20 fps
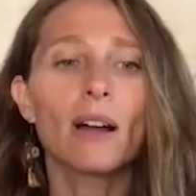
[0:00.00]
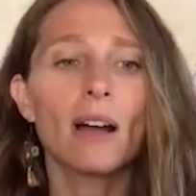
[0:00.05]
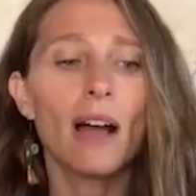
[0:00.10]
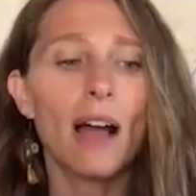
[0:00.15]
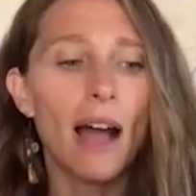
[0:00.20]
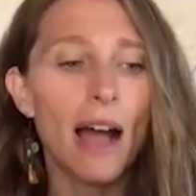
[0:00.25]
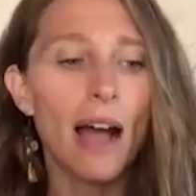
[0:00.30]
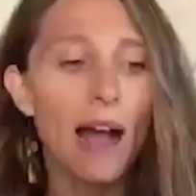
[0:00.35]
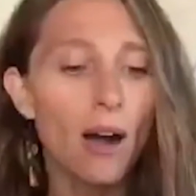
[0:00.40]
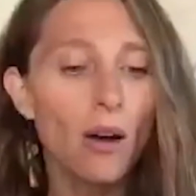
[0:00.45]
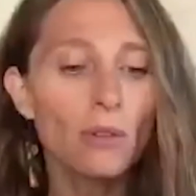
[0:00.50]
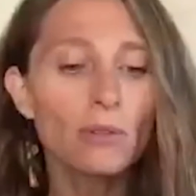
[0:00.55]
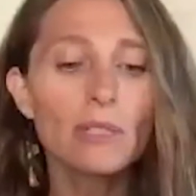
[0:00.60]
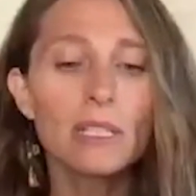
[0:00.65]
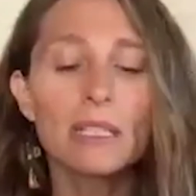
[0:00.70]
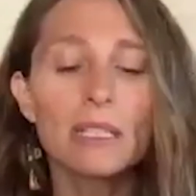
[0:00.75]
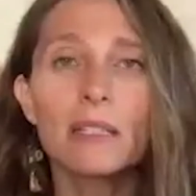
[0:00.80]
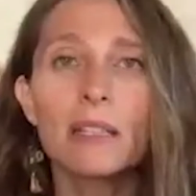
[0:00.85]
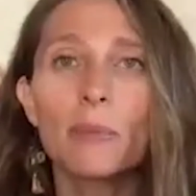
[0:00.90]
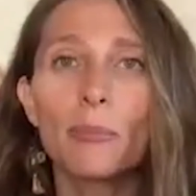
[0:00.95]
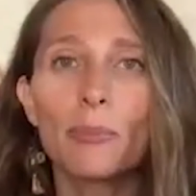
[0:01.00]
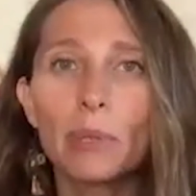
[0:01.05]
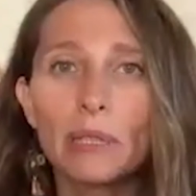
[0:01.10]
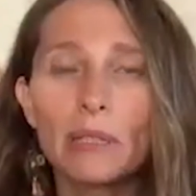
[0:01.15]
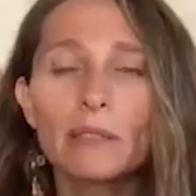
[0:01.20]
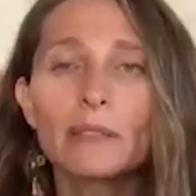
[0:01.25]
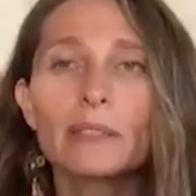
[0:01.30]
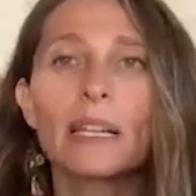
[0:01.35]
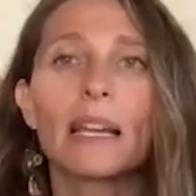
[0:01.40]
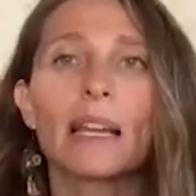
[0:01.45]
how does the
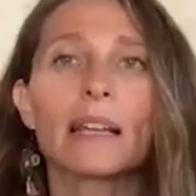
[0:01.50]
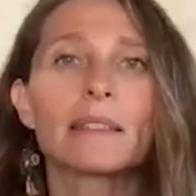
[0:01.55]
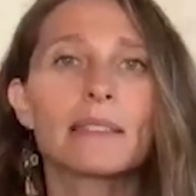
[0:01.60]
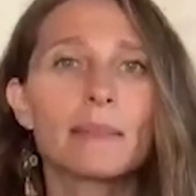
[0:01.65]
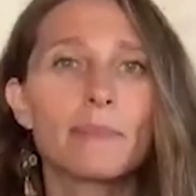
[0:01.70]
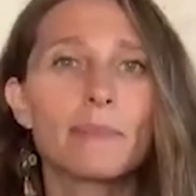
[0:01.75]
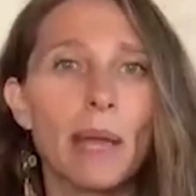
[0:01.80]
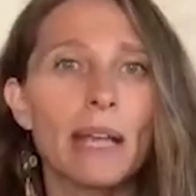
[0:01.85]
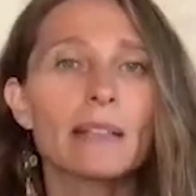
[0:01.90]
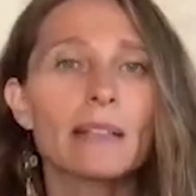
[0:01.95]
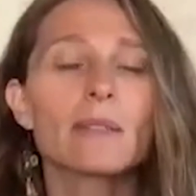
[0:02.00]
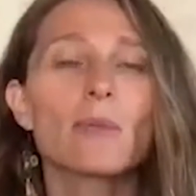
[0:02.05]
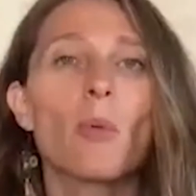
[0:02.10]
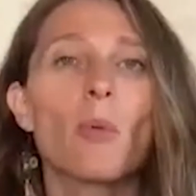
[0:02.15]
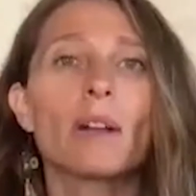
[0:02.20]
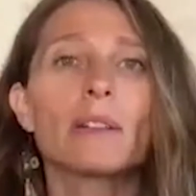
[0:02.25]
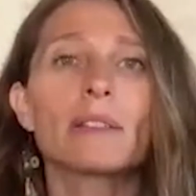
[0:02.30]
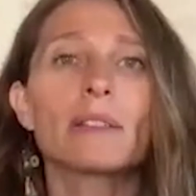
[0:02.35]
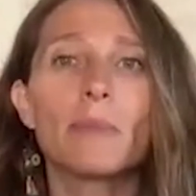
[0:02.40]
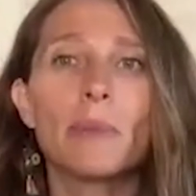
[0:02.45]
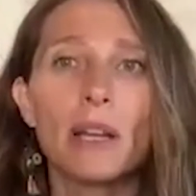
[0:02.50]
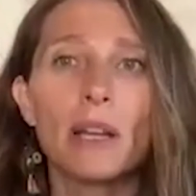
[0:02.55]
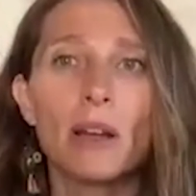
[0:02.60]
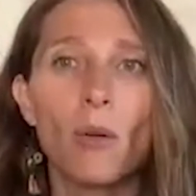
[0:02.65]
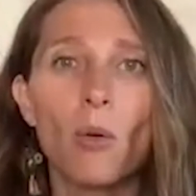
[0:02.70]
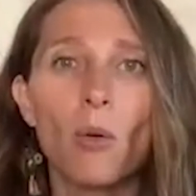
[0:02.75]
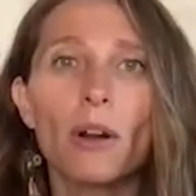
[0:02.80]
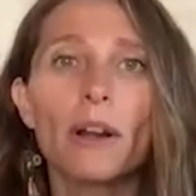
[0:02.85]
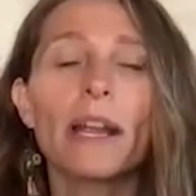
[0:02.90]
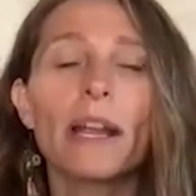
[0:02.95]
building and space want to be
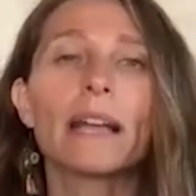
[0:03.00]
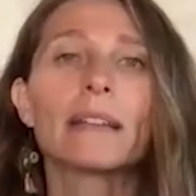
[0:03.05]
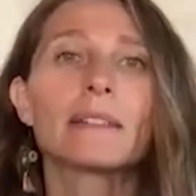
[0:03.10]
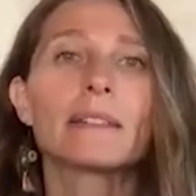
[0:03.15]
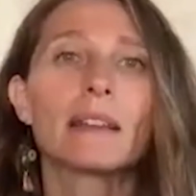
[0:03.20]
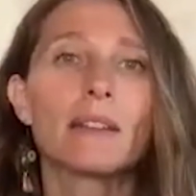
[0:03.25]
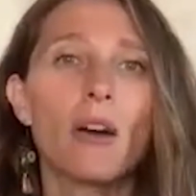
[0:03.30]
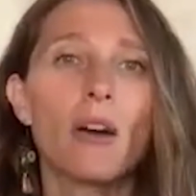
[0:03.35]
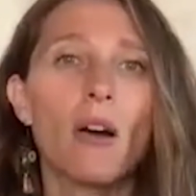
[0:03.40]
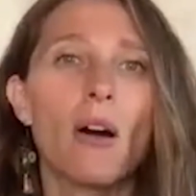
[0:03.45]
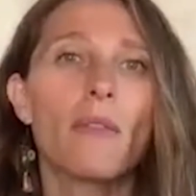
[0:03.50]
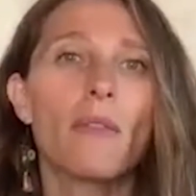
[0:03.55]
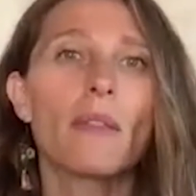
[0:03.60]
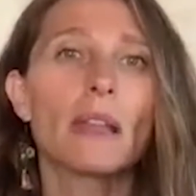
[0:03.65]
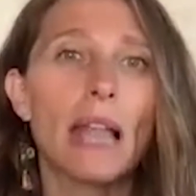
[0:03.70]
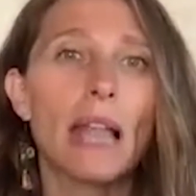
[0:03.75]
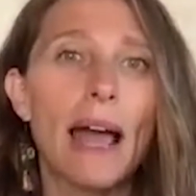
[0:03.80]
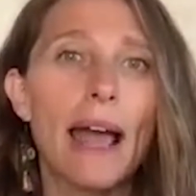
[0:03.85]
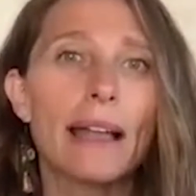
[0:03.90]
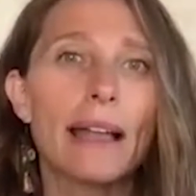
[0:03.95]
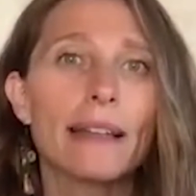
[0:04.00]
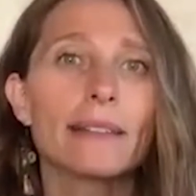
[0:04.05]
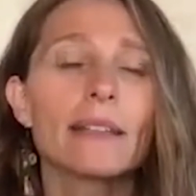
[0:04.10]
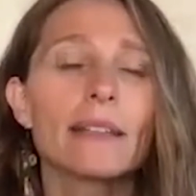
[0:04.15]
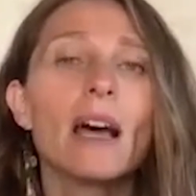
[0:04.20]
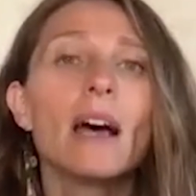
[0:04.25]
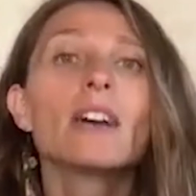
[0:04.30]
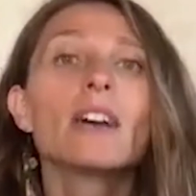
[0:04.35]
oriented on the land